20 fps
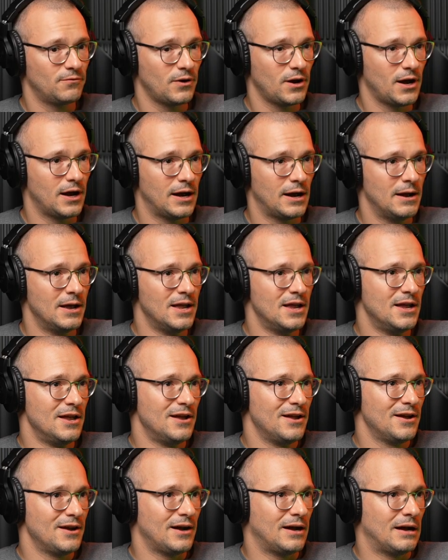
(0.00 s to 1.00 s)
Uh,
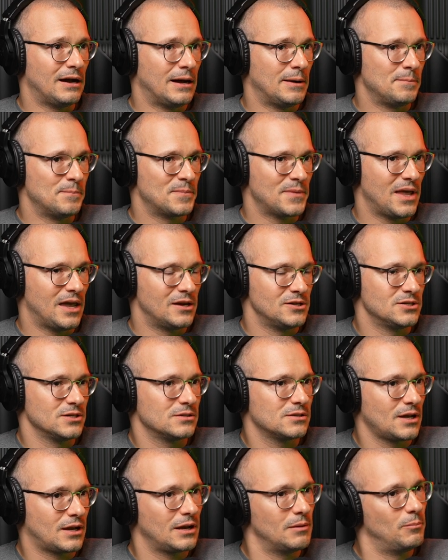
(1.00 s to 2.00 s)
um, and
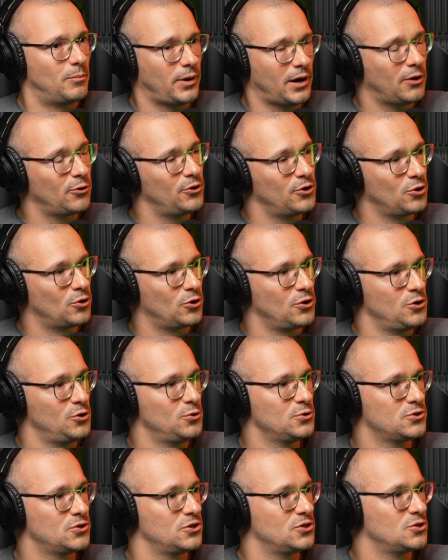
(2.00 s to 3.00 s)
just like empower your
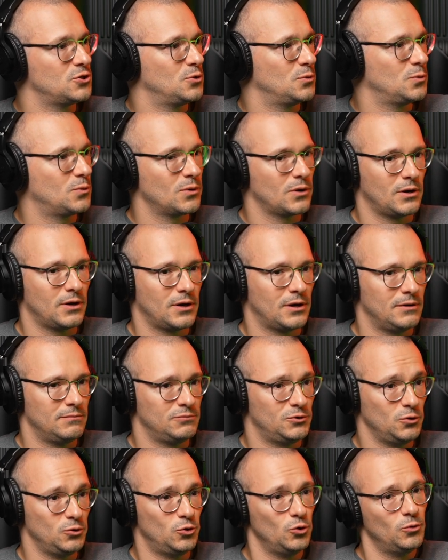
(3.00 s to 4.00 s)
users to uh,
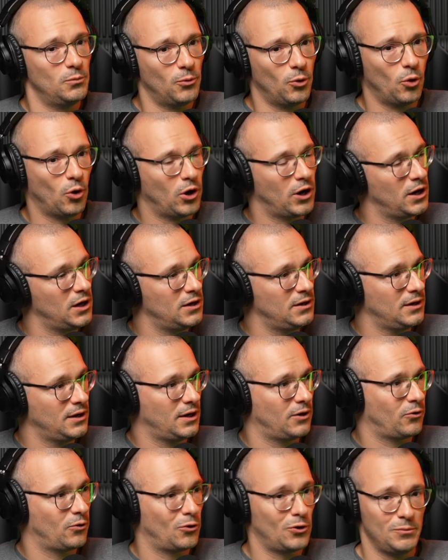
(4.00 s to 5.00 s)
to do more
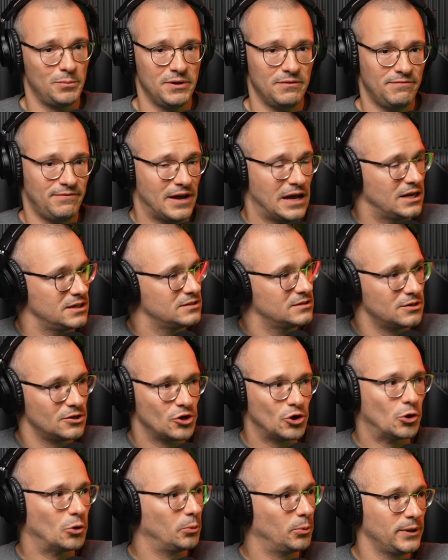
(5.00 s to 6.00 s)
or be faster
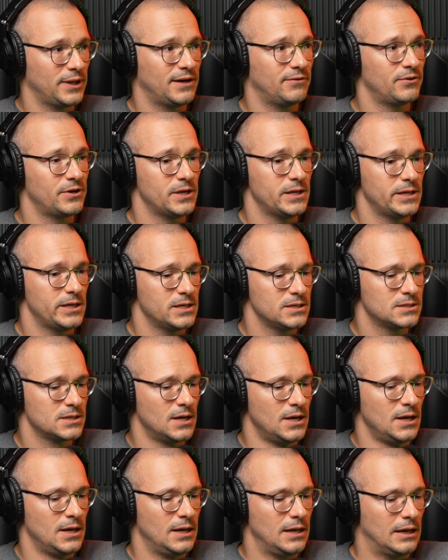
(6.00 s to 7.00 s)
or whatever it is,
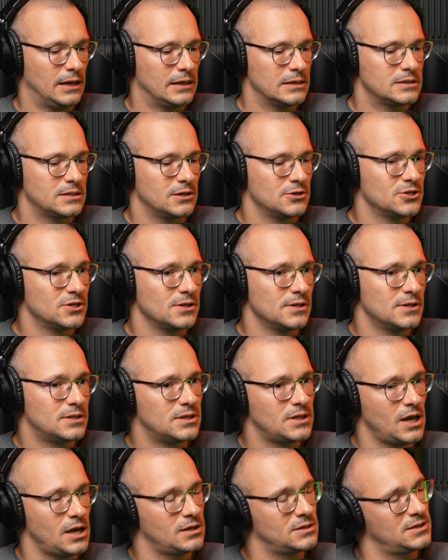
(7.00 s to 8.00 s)
and essentially
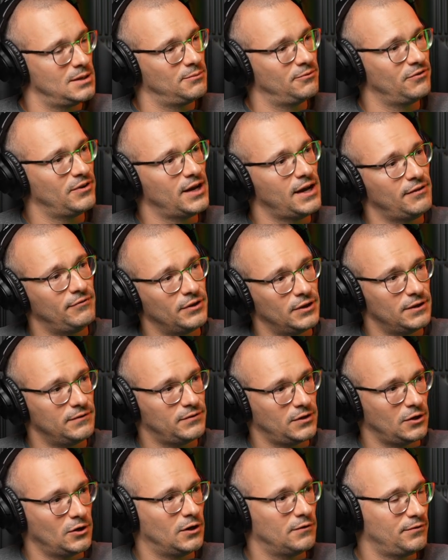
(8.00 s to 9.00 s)
take some of the heavy
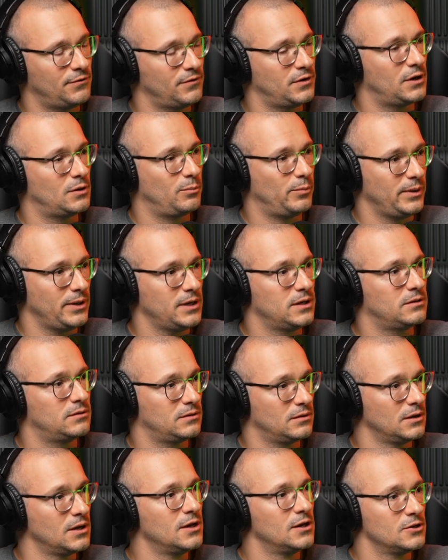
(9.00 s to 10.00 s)
lifting off of their plate.
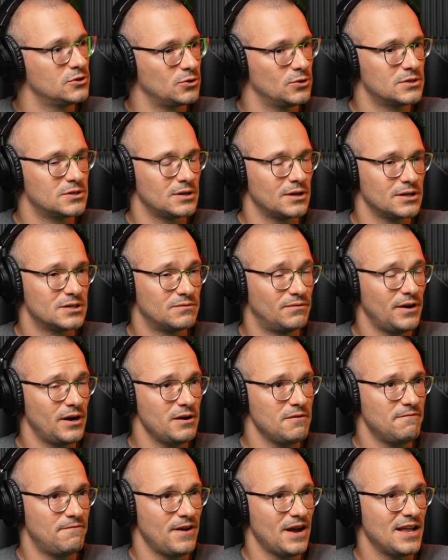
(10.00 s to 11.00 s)
So it's it's very
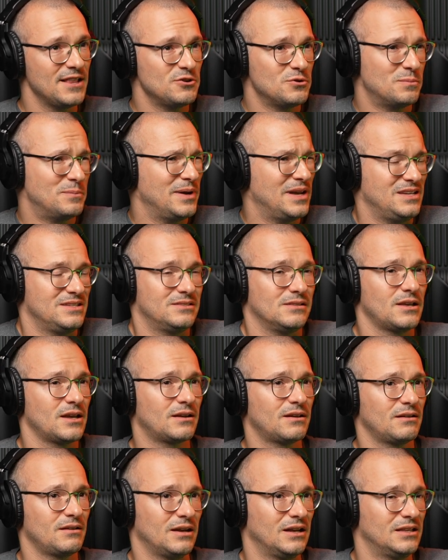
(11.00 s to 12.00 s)
value based.
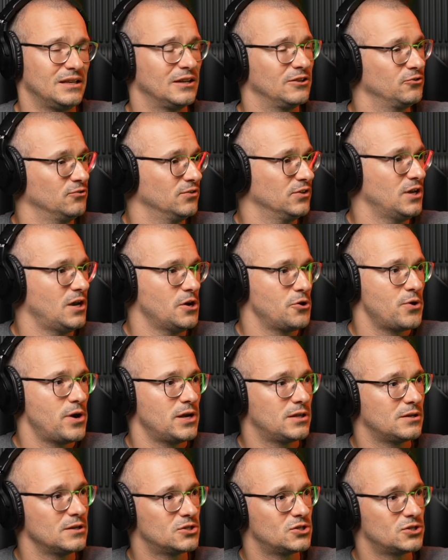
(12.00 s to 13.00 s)
Like at the end of the day,
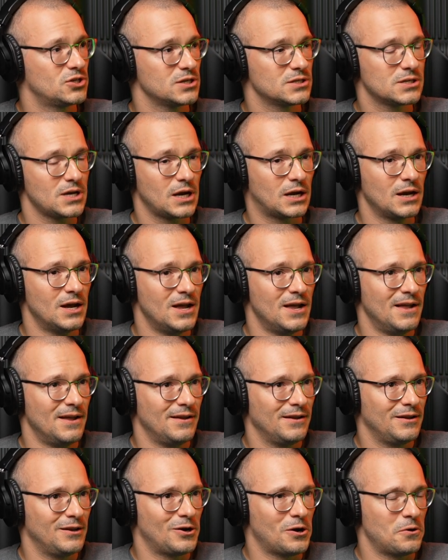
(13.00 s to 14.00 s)
right? It's just like
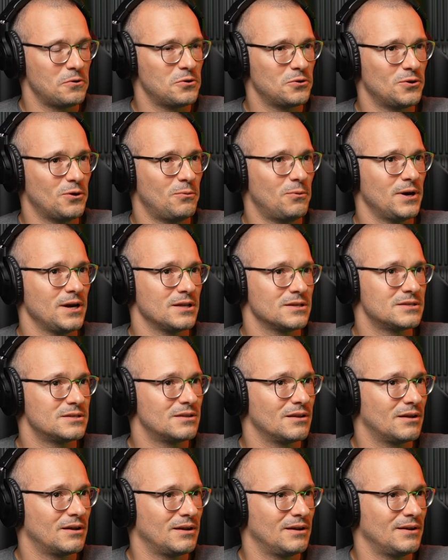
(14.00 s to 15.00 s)
you know you don't want
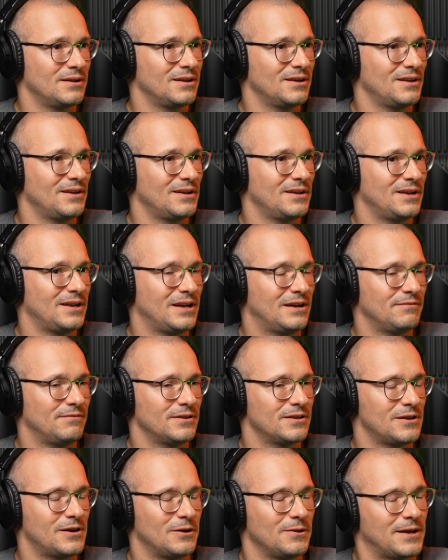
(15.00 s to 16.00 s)
to uh, uh, have
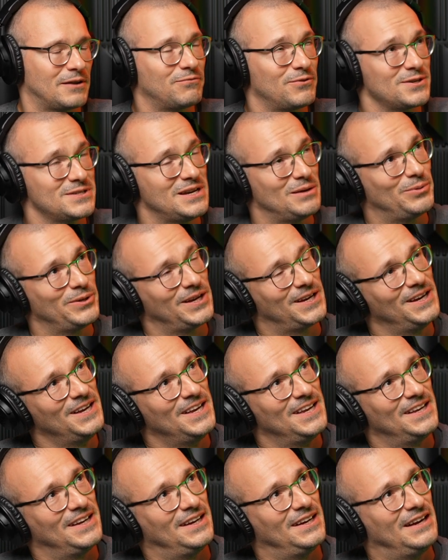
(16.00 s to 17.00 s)
you know like for example like
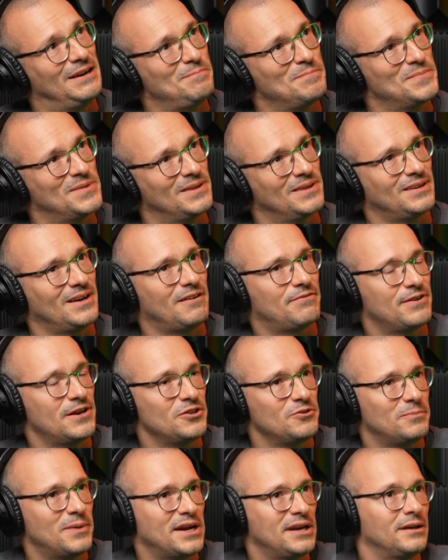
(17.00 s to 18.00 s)
uh, a friend
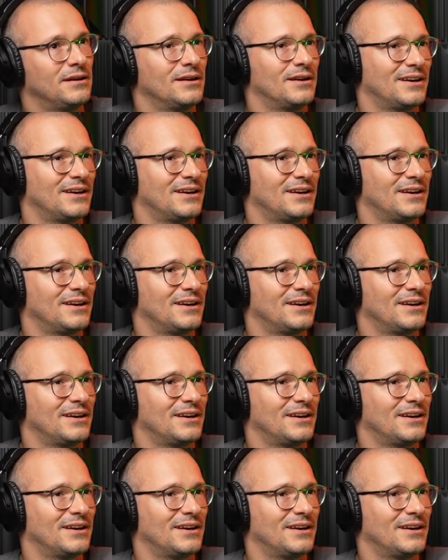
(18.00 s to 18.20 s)
of mine.